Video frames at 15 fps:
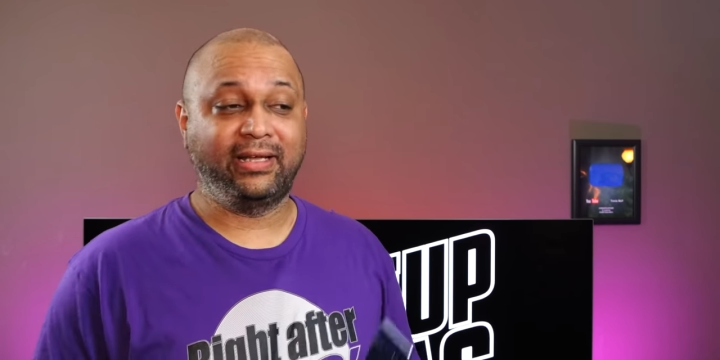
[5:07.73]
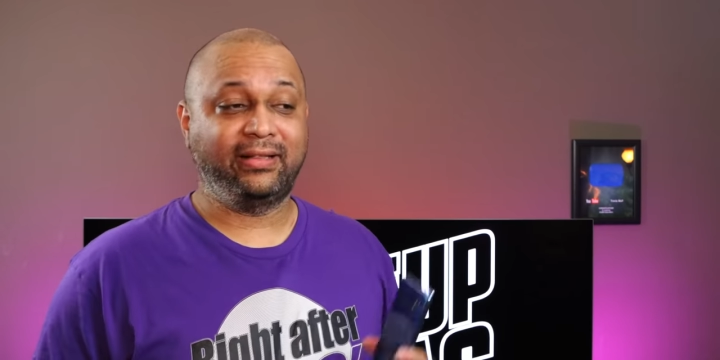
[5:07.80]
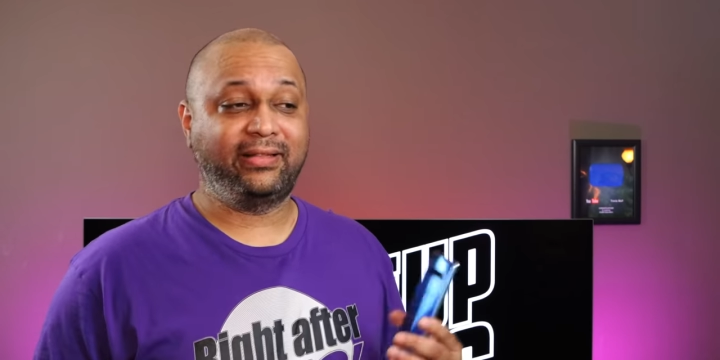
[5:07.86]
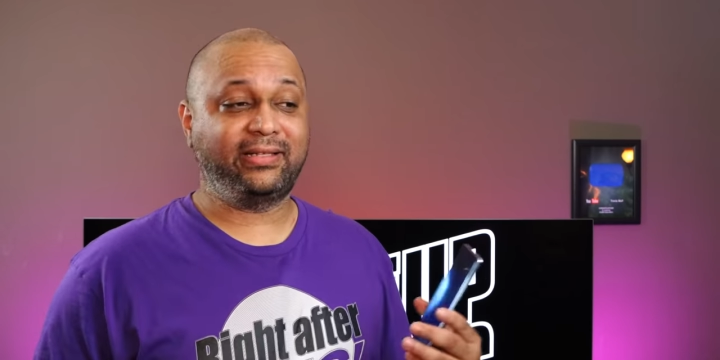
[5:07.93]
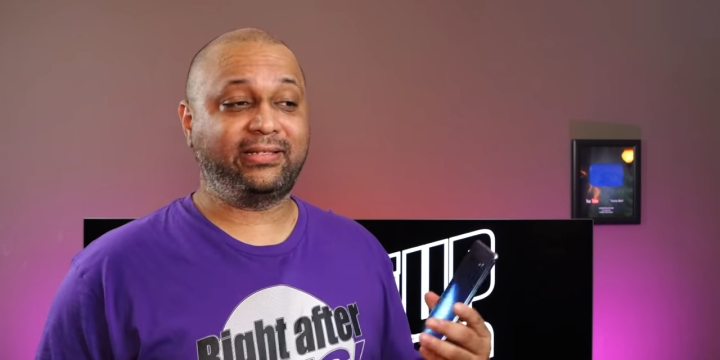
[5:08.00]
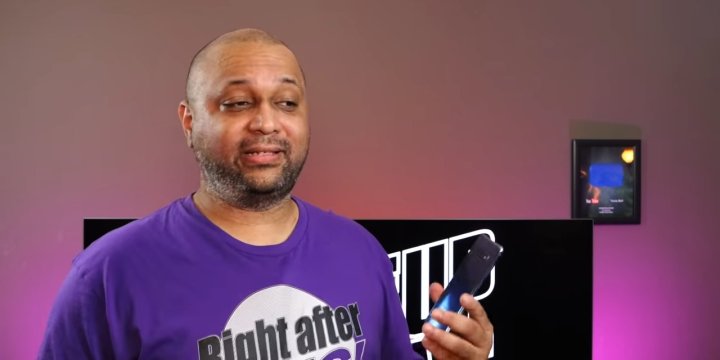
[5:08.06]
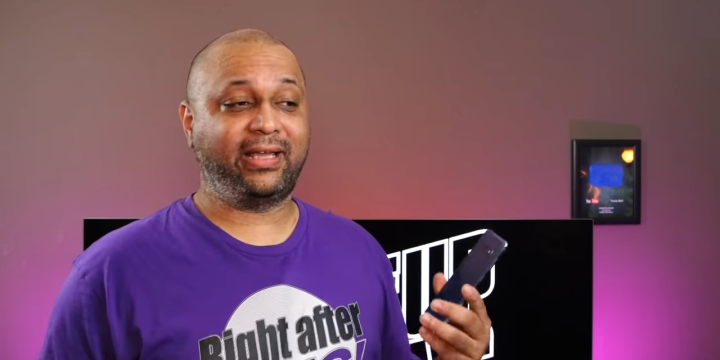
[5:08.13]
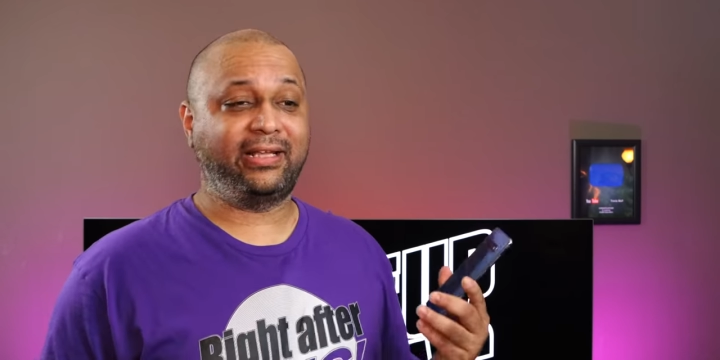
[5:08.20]

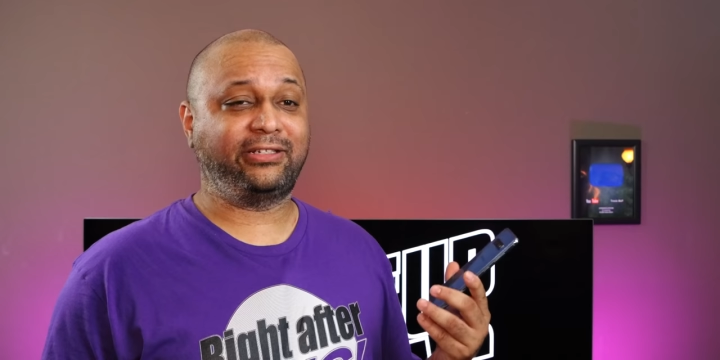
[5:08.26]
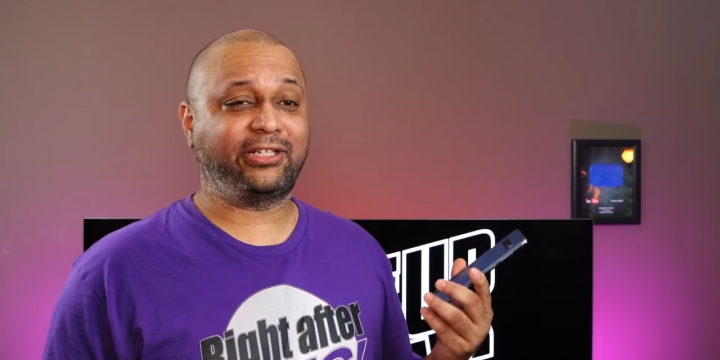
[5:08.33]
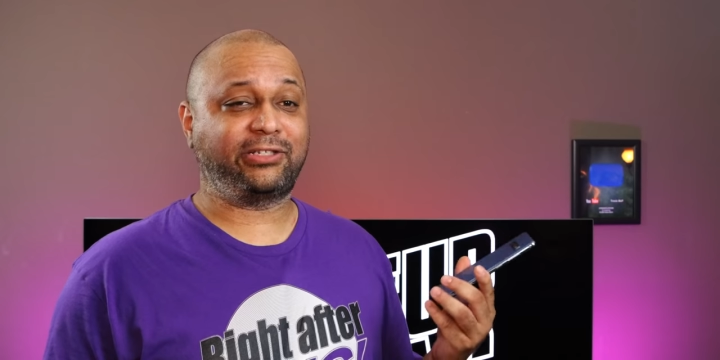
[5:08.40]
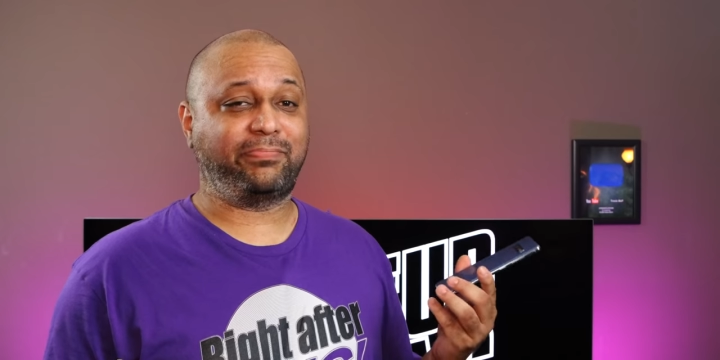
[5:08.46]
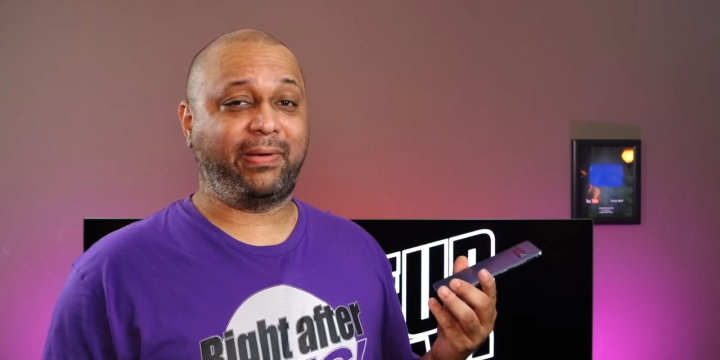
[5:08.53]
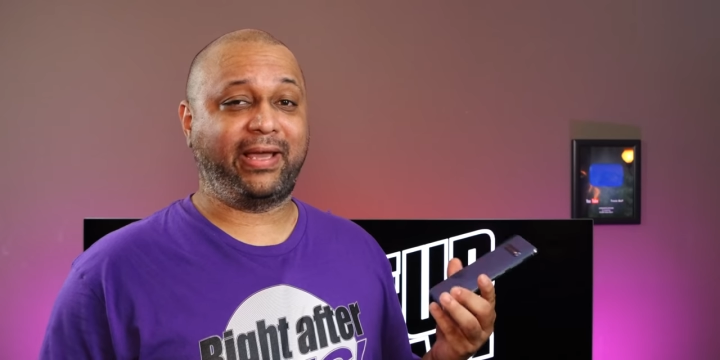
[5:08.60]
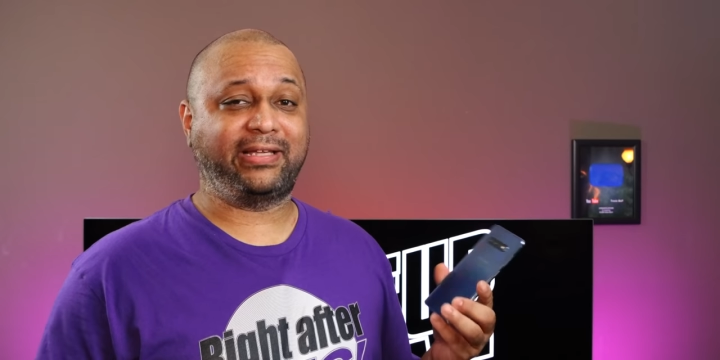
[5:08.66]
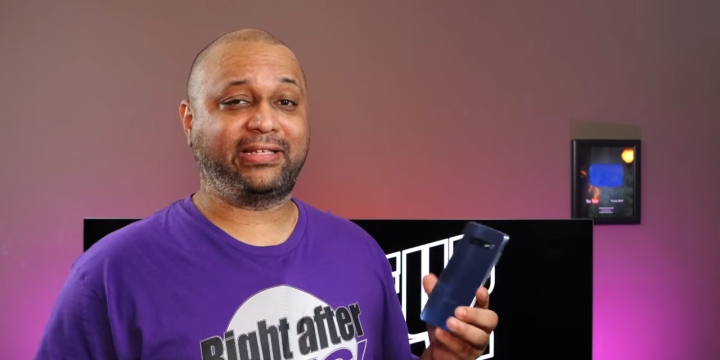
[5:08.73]
This thing
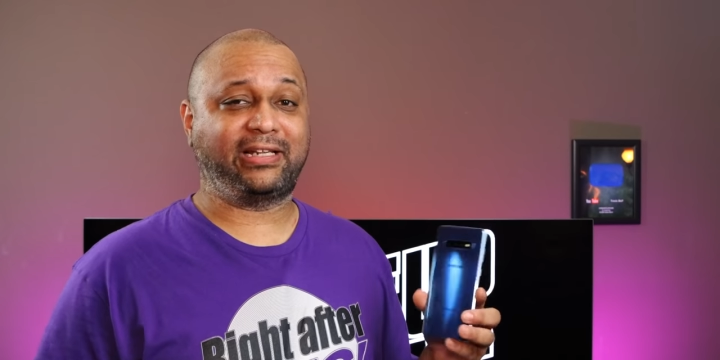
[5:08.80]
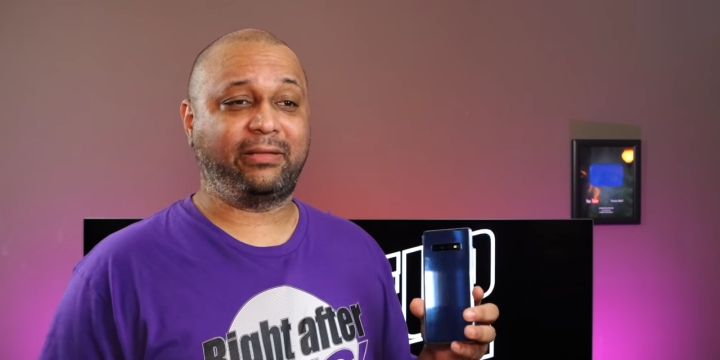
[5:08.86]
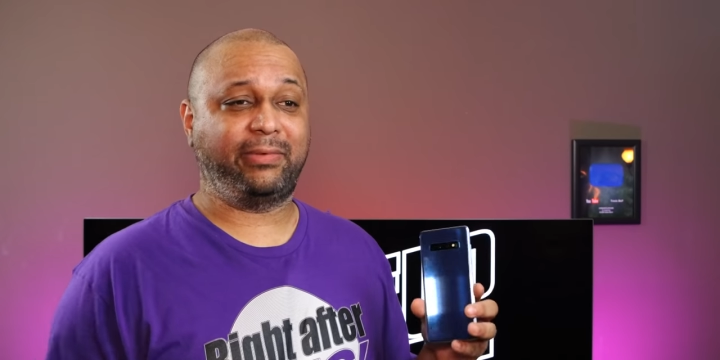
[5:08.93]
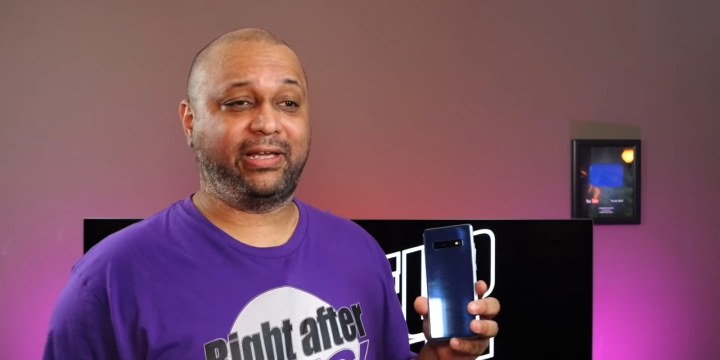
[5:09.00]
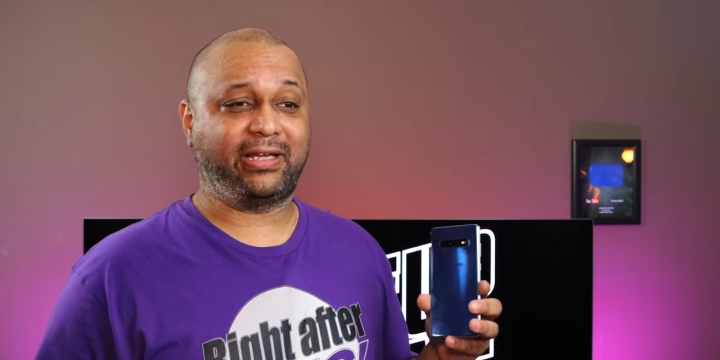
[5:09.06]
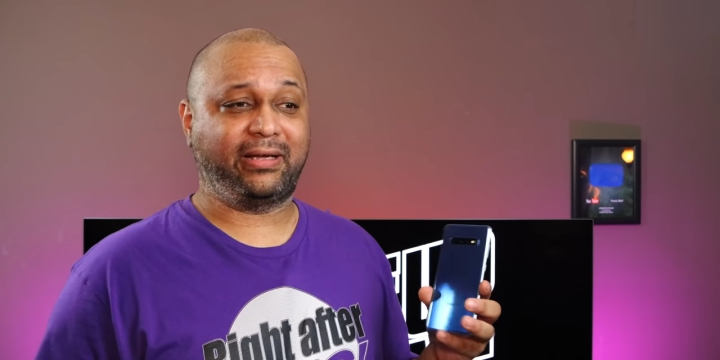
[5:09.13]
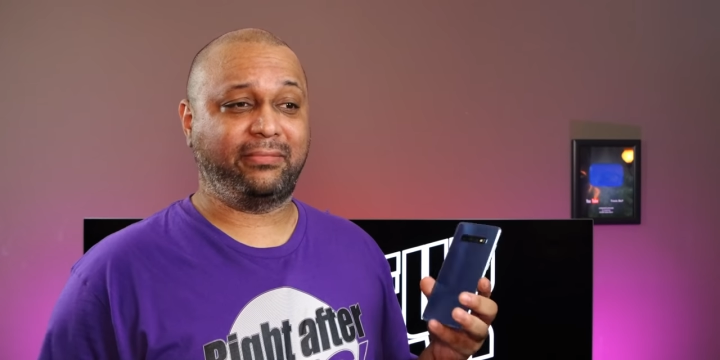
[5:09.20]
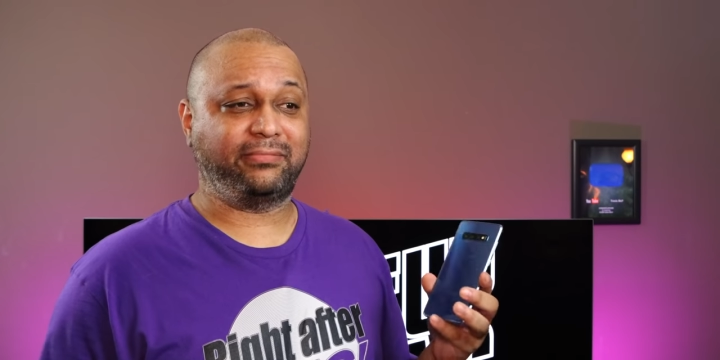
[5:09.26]
just basically
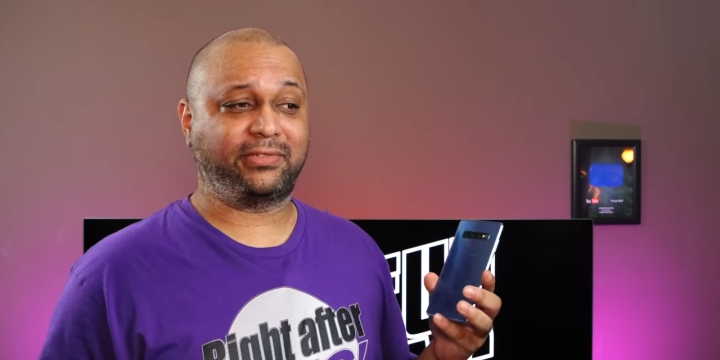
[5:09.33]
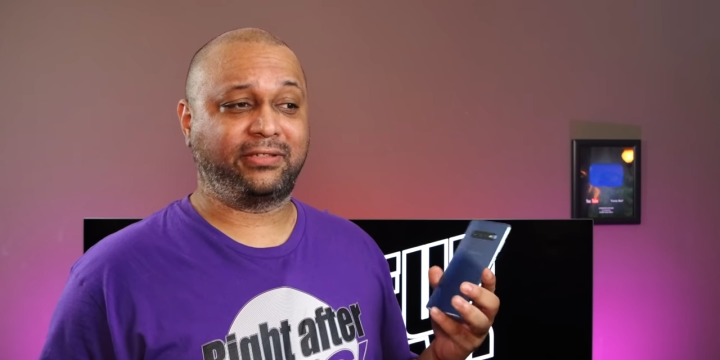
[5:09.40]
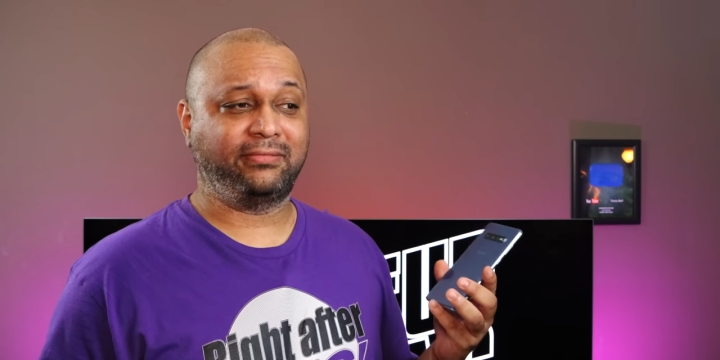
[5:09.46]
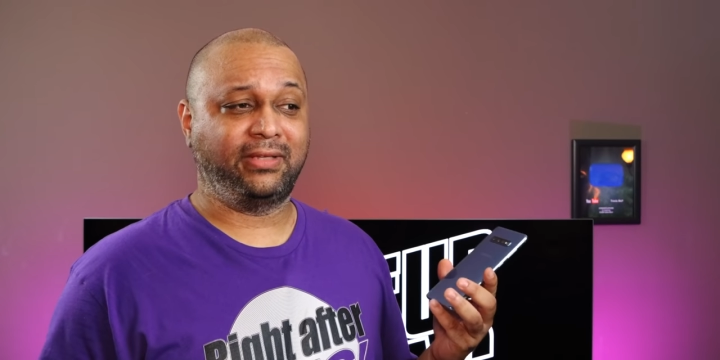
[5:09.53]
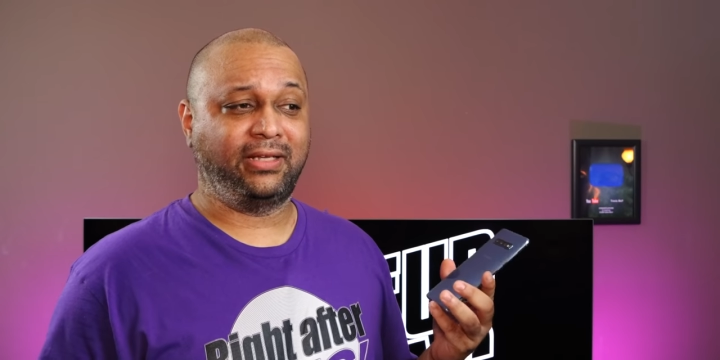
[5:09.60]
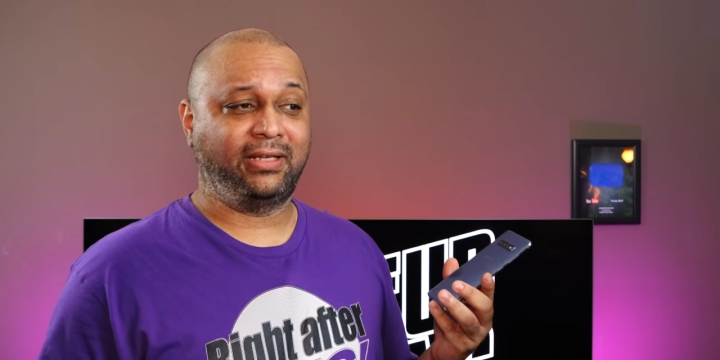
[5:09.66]
becomes